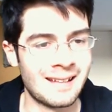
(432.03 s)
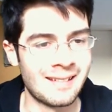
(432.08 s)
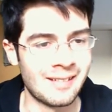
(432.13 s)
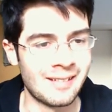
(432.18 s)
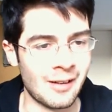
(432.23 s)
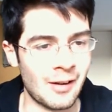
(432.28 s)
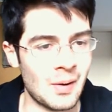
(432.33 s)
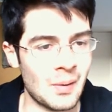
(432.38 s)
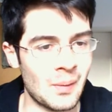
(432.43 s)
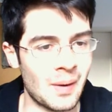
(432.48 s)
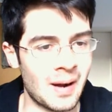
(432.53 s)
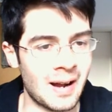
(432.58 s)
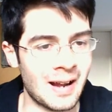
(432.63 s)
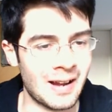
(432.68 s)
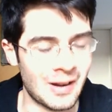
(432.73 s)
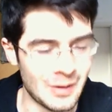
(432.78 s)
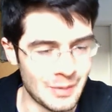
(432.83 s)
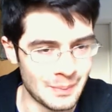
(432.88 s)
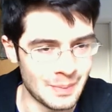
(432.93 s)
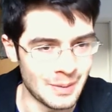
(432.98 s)
So
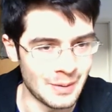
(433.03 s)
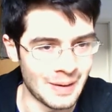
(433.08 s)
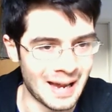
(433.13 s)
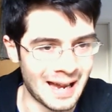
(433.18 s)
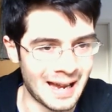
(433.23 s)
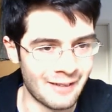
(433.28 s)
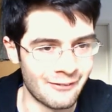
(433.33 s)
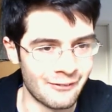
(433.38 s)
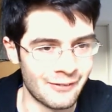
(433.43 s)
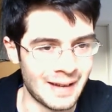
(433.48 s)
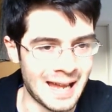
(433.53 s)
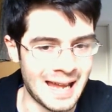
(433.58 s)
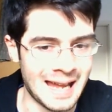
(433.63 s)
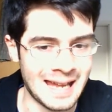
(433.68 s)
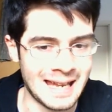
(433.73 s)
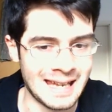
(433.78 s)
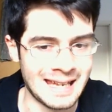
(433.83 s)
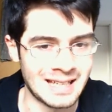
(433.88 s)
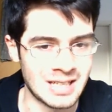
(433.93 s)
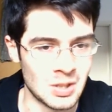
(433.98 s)
I hope you have
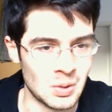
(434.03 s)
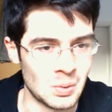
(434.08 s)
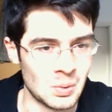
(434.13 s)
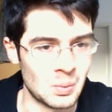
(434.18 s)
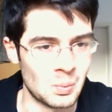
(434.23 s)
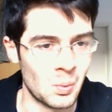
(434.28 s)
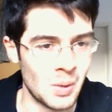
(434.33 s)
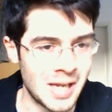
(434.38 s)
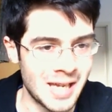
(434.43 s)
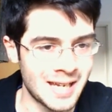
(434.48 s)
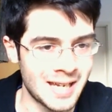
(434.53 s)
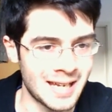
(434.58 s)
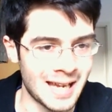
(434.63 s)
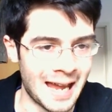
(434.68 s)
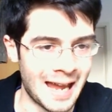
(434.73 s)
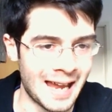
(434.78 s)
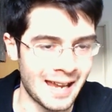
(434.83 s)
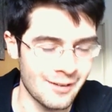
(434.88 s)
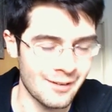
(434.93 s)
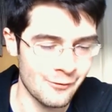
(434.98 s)
a good week
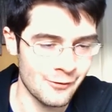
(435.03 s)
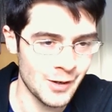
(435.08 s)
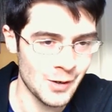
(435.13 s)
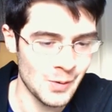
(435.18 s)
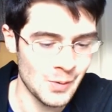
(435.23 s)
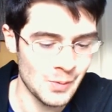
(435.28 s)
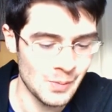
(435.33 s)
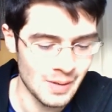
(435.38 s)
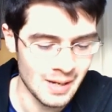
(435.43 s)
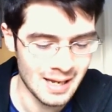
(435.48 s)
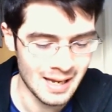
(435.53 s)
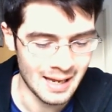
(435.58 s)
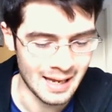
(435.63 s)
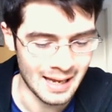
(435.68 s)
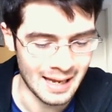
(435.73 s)
ahead of you,